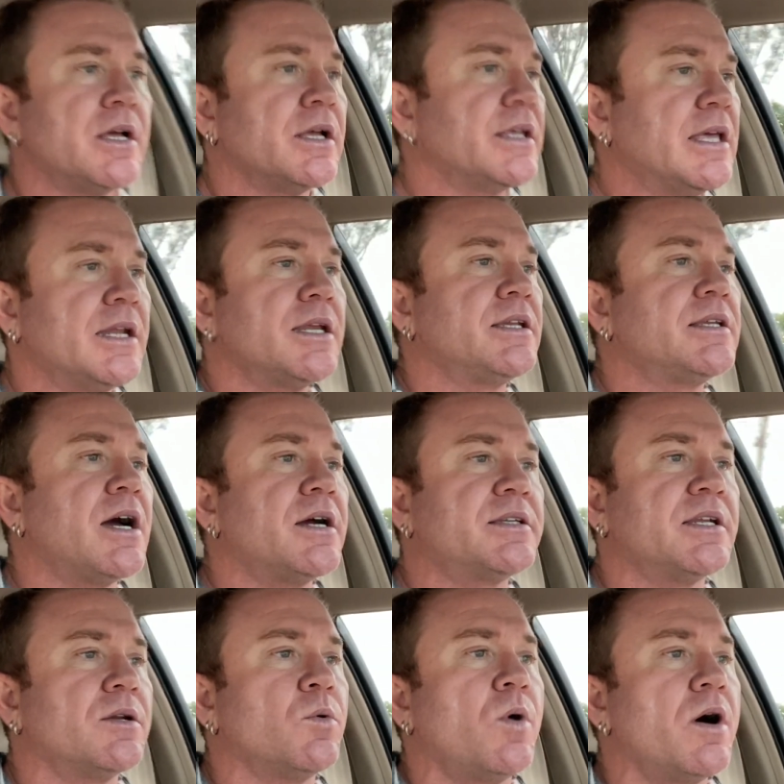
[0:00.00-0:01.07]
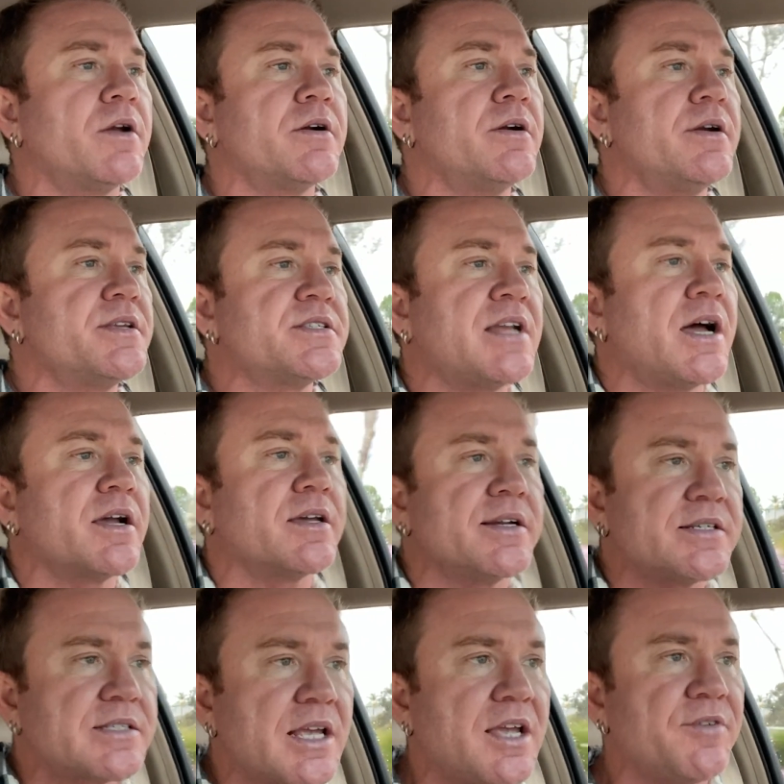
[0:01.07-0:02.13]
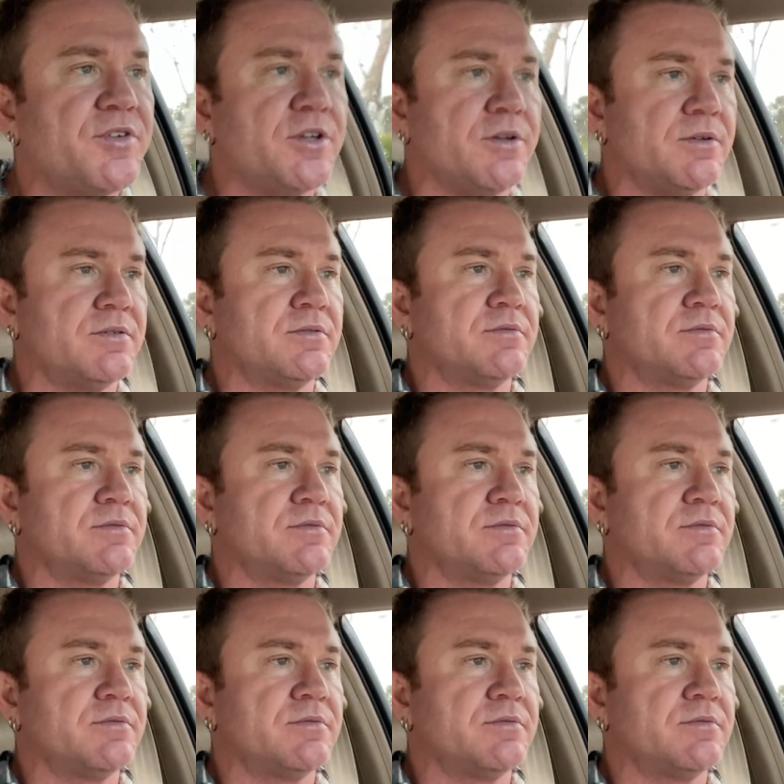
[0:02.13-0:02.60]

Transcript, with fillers: Getting dunked in water is not going to save you